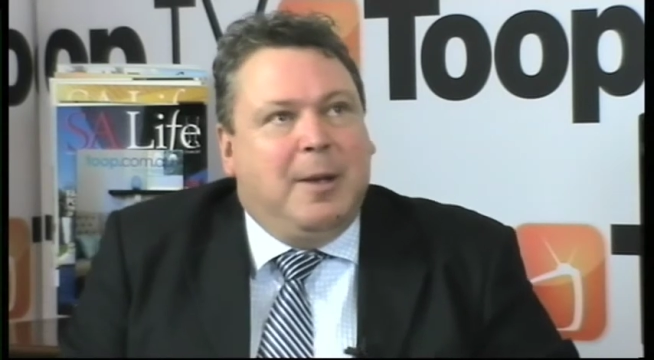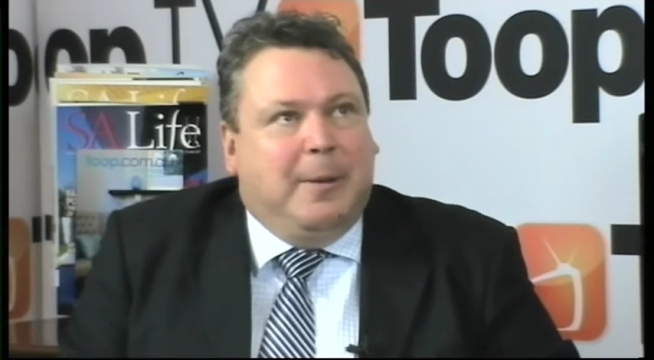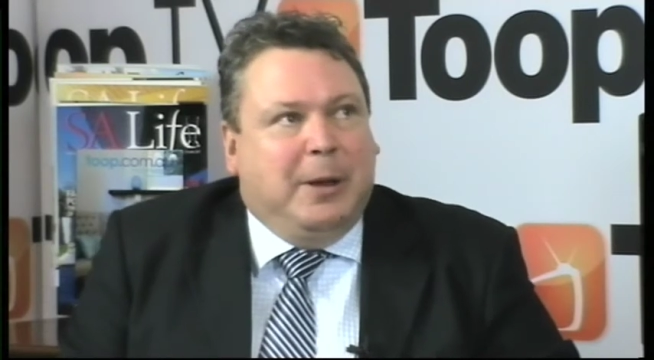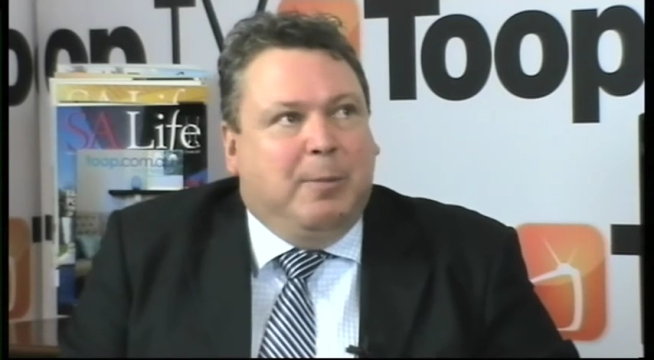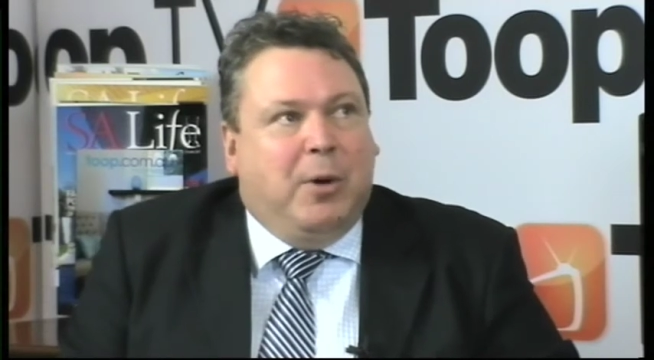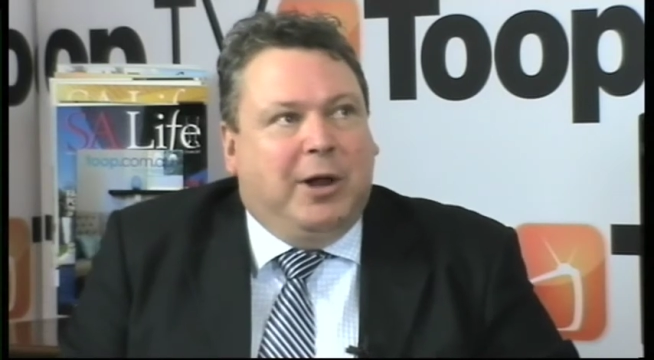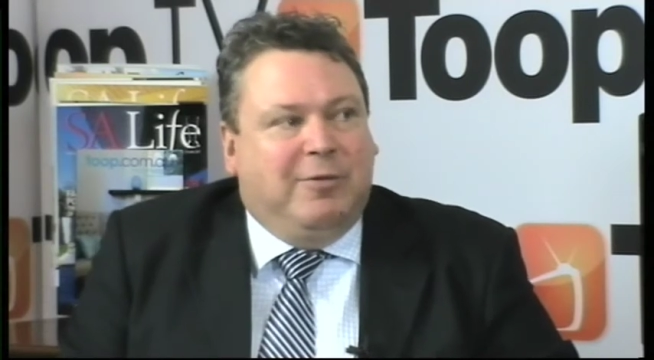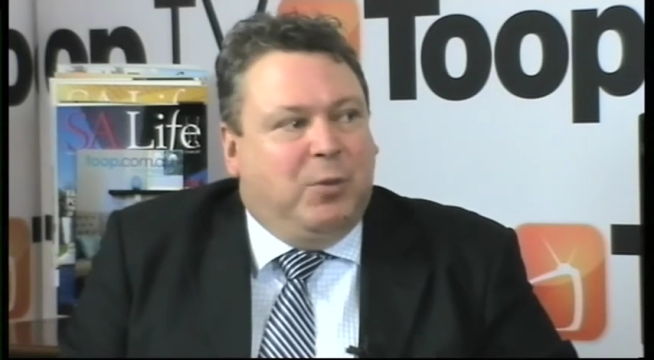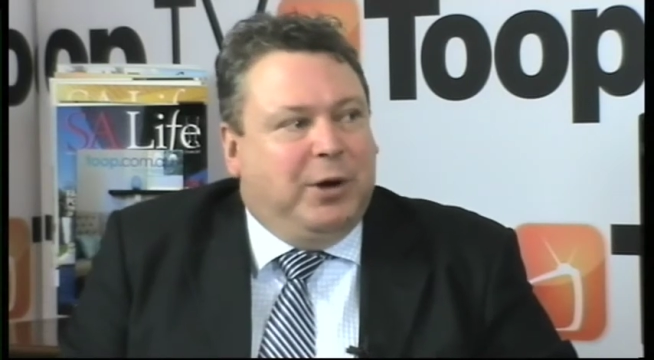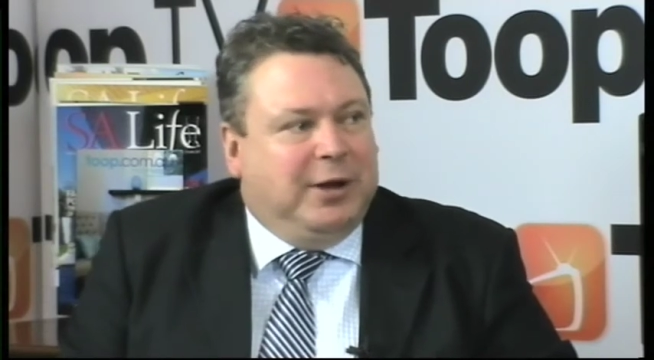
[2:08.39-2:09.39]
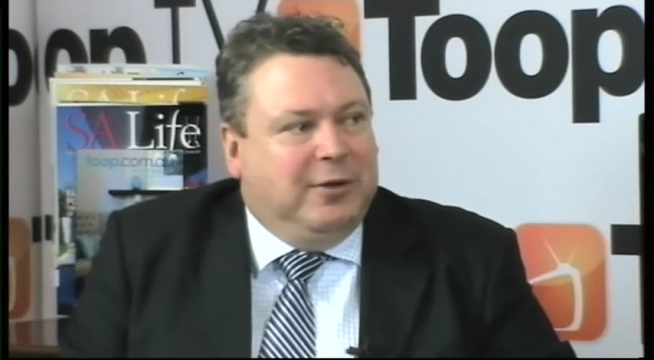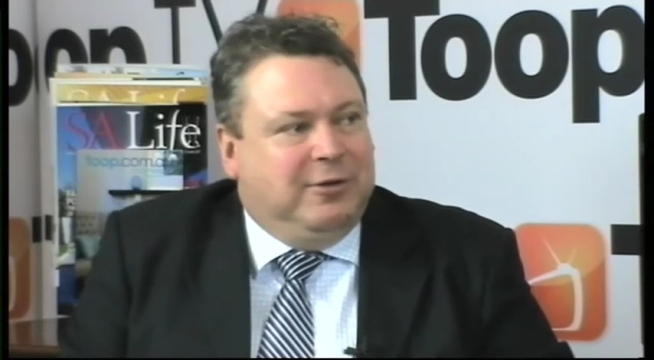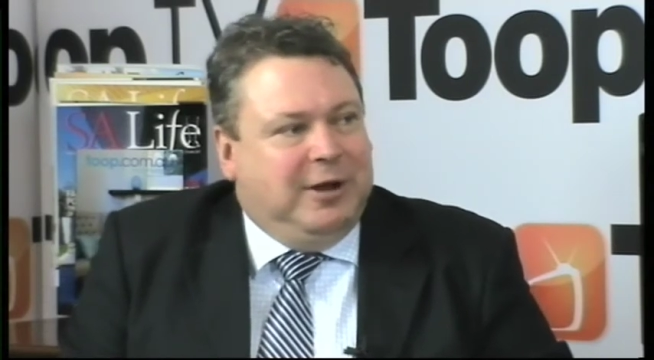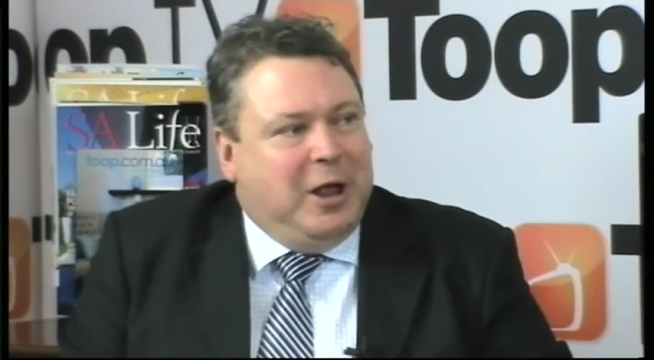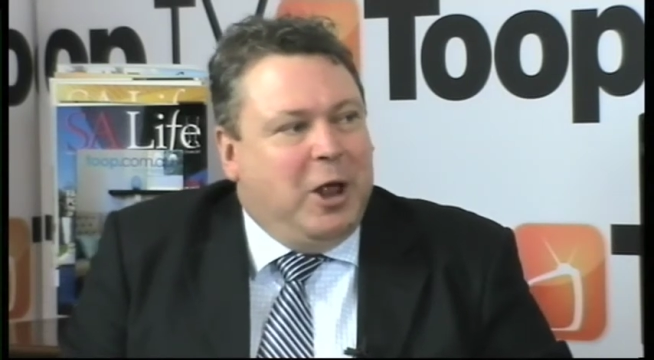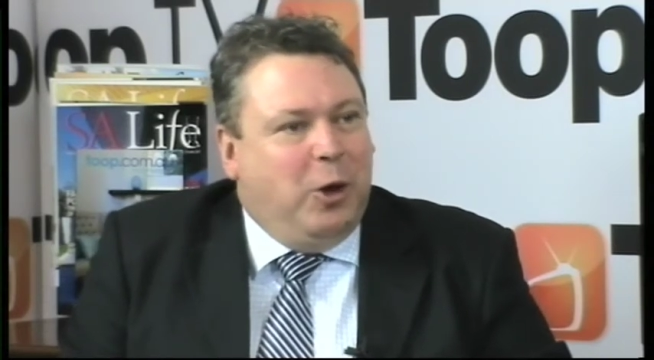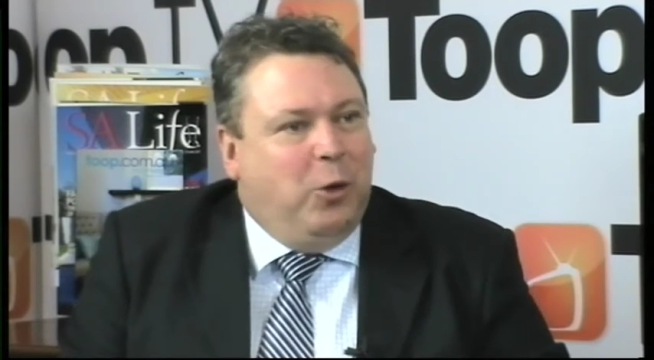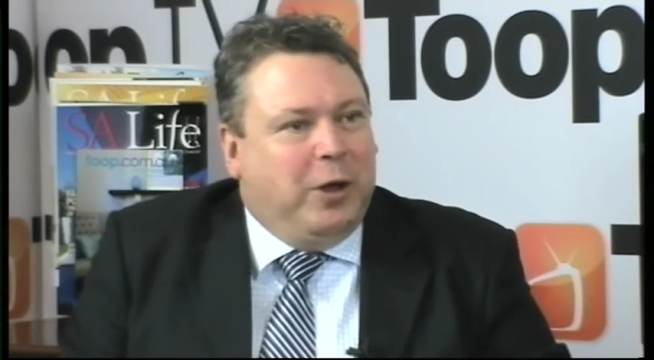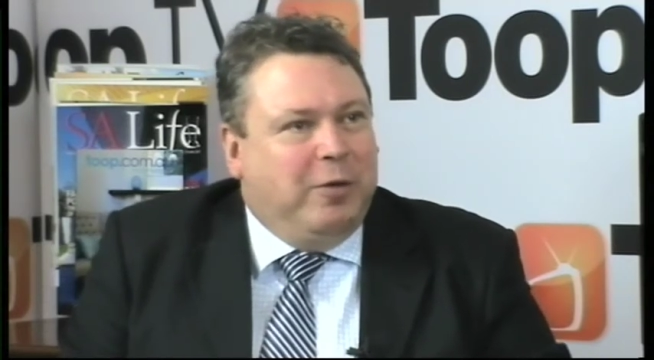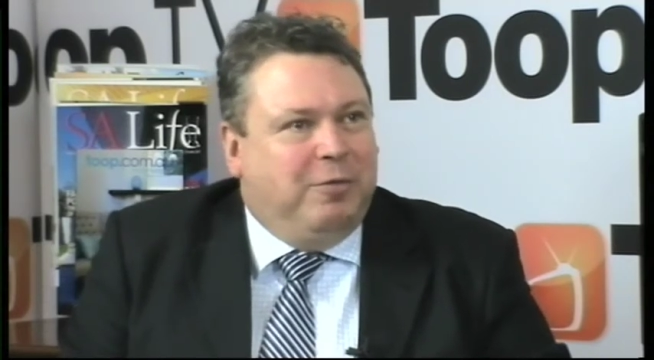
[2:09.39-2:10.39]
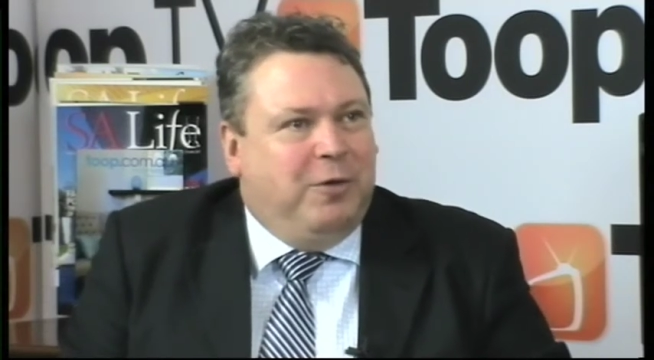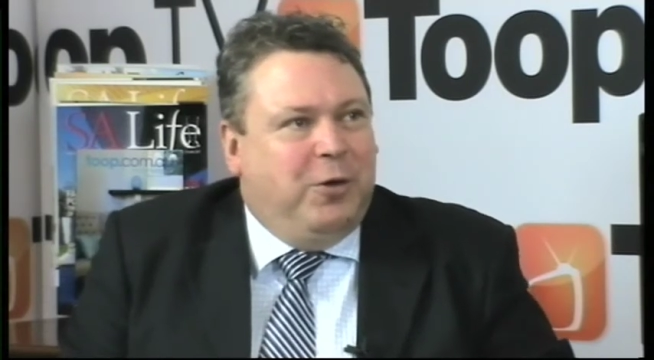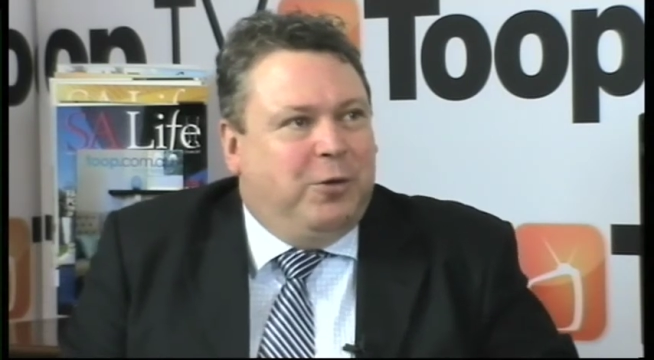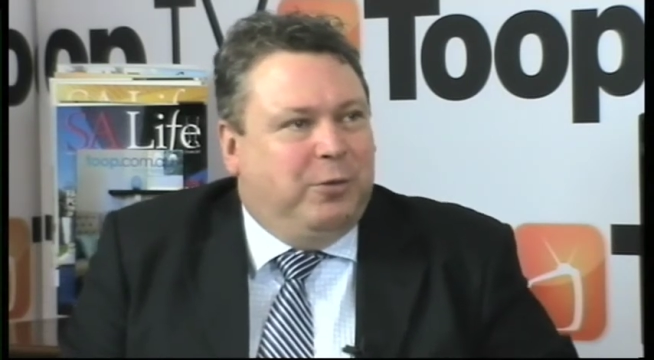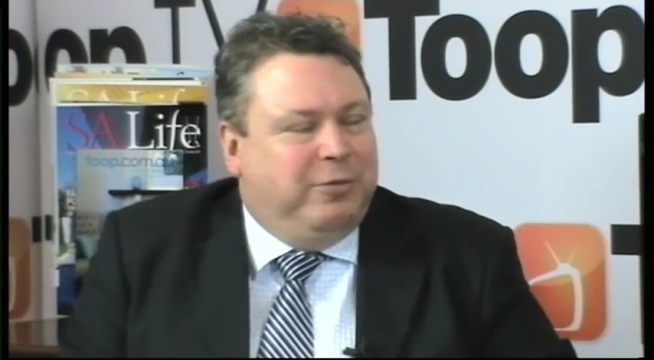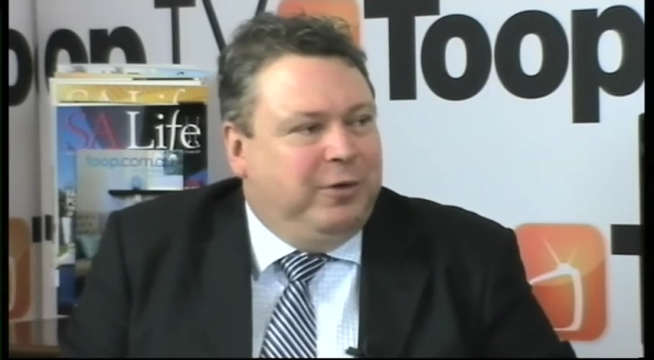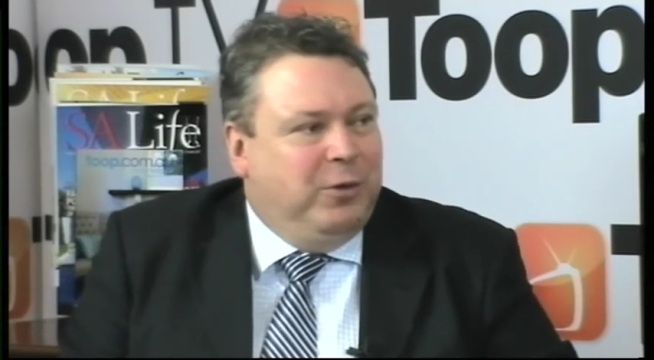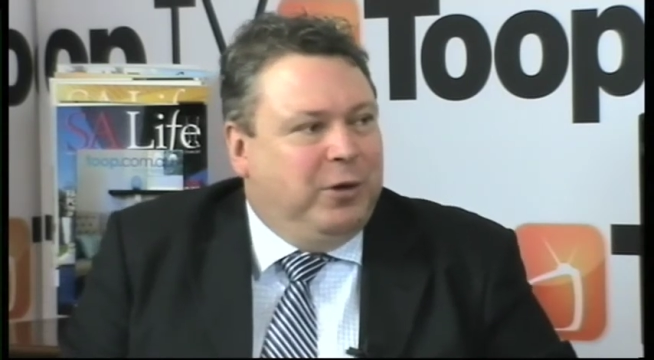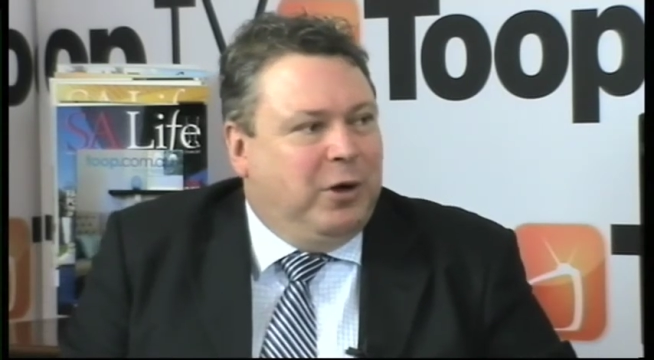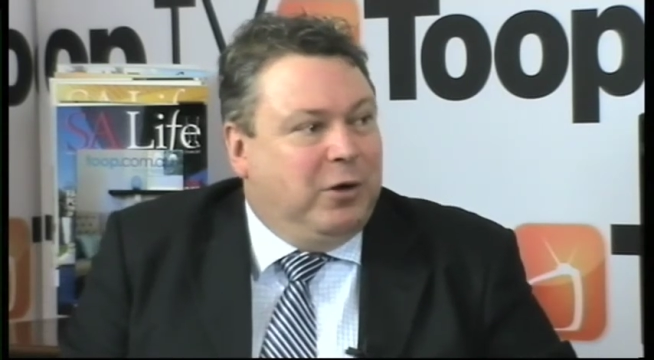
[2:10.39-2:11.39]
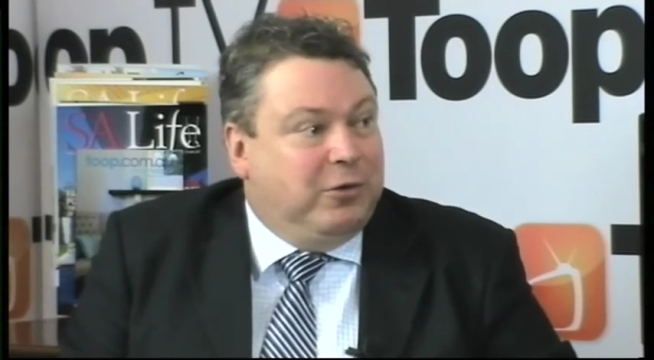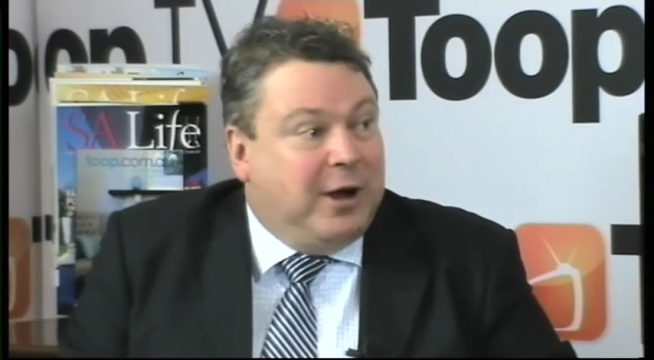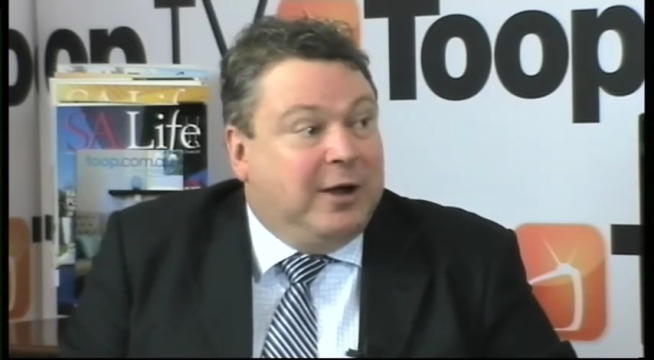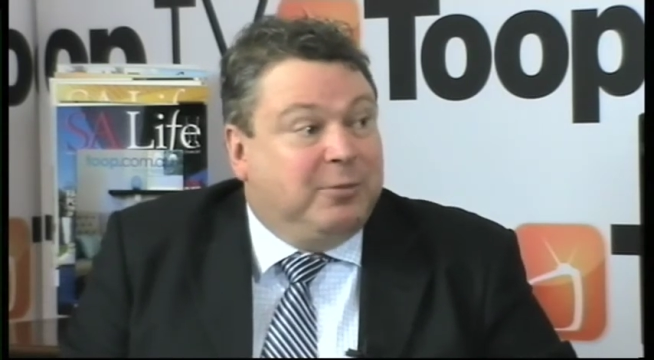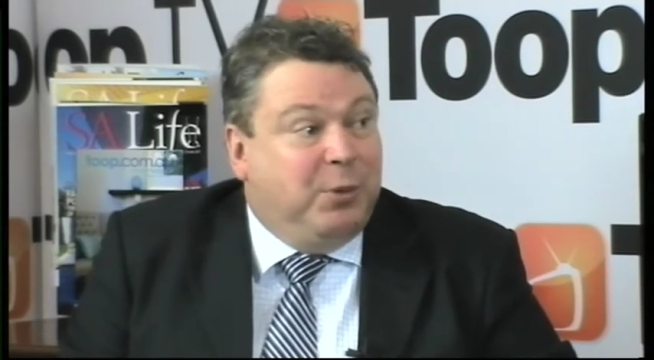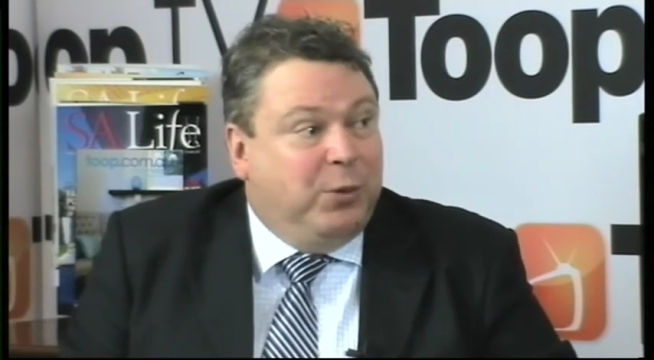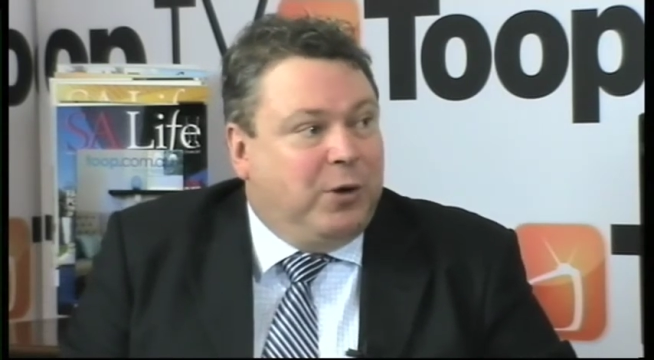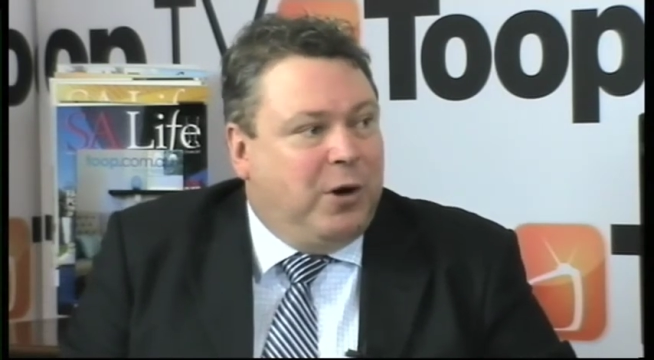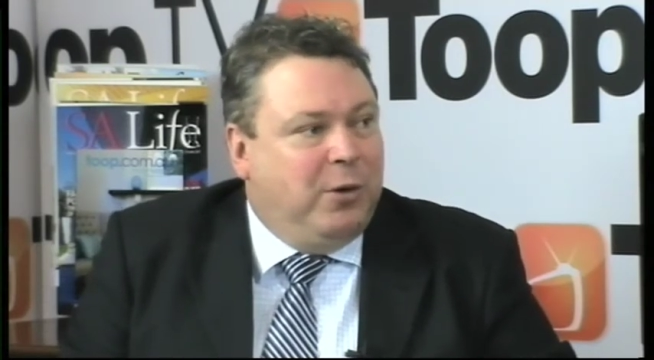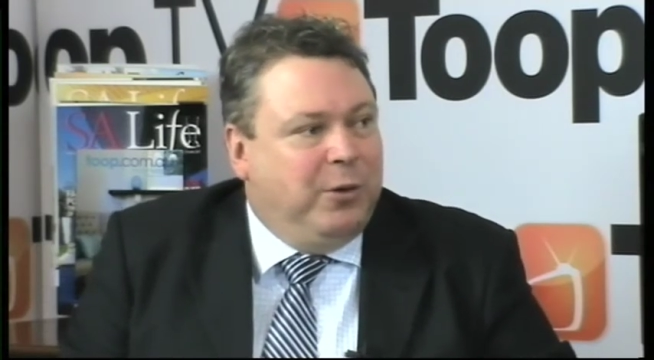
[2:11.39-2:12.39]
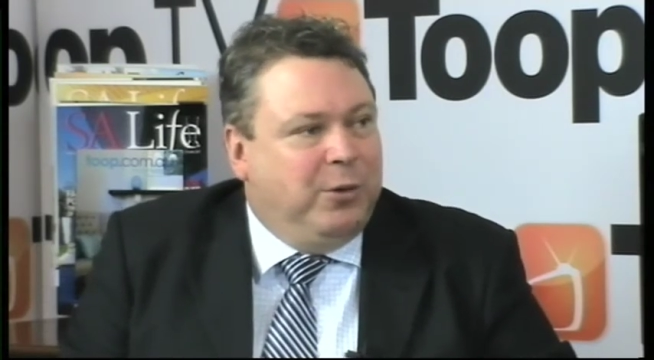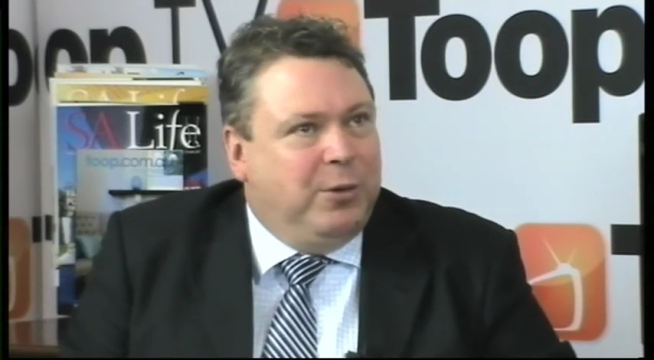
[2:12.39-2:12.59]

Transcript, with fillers: You might even want to consider looking further afield along a transport corridor.